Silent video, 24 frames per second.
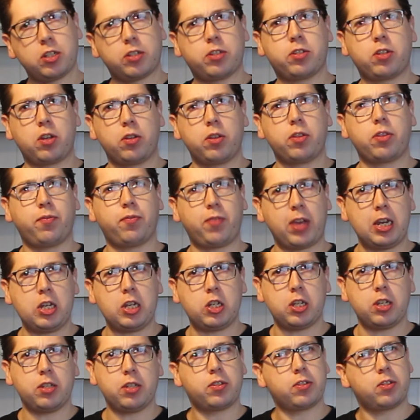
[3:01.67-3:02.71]
just so that the
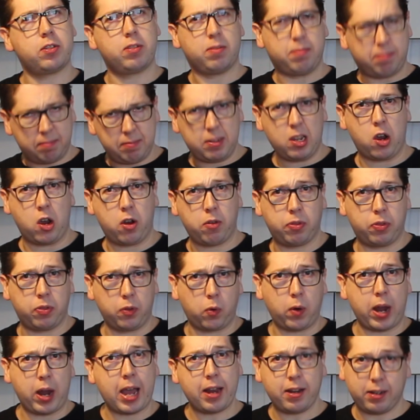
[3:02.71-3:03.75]
veggies,
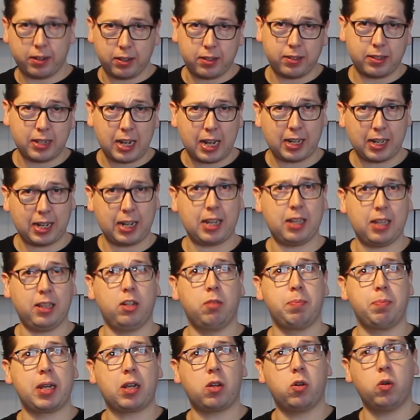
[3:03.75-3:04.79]
thaw out and start getting a
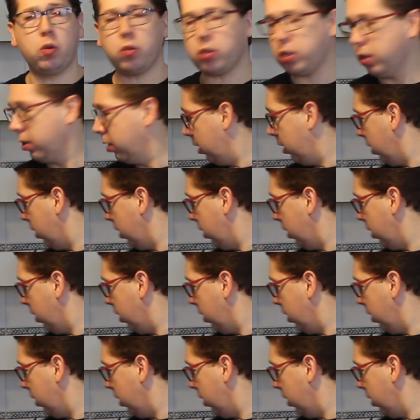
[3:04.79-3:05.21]
little bit cooked.